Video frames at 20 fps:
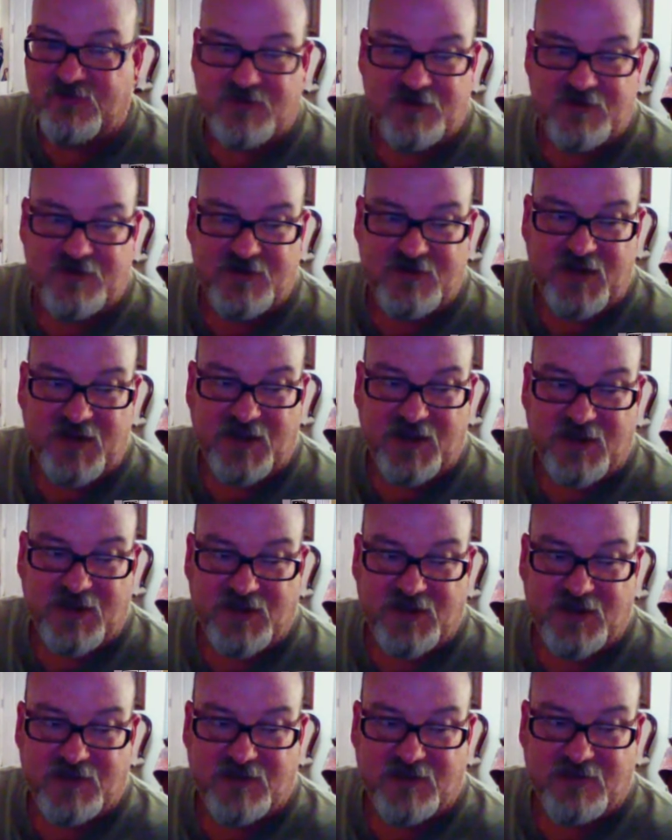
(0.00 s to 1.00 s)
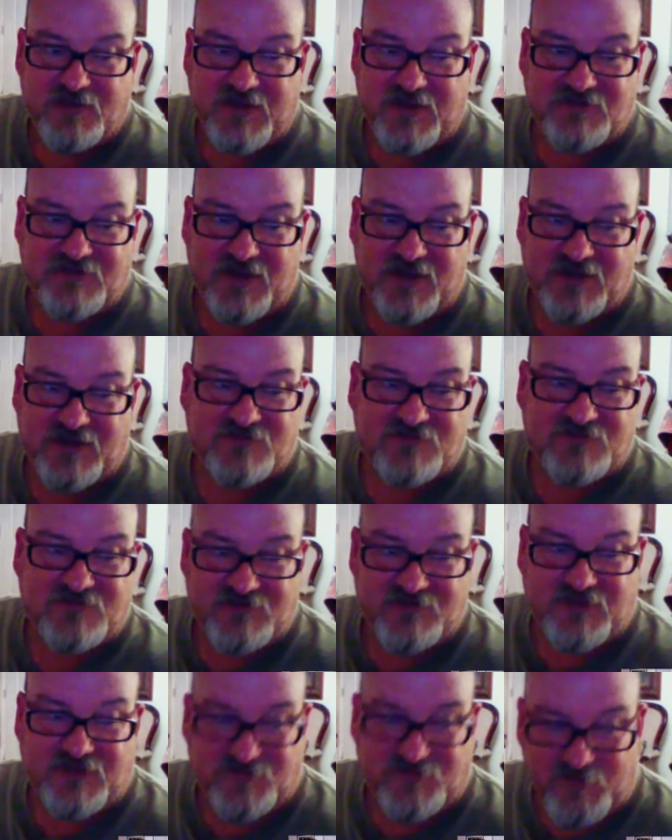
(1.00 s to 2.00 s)
uh, that that's
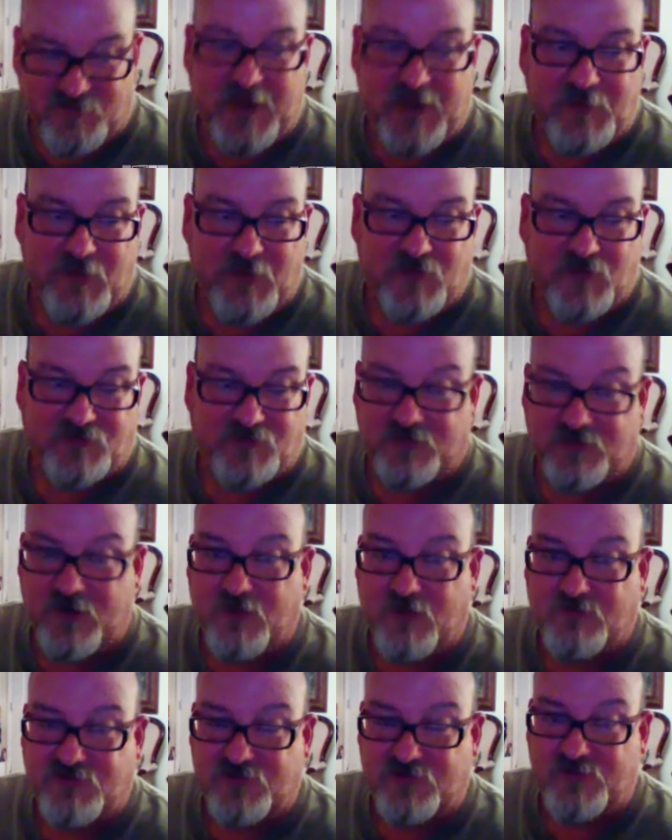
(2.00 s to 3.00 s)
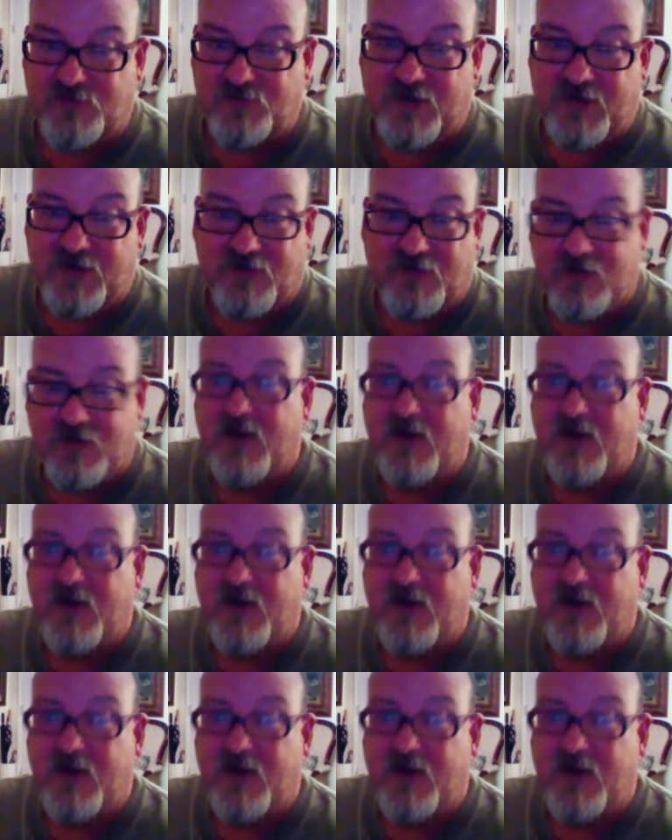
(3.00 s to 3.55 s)
that's my personal go-to beer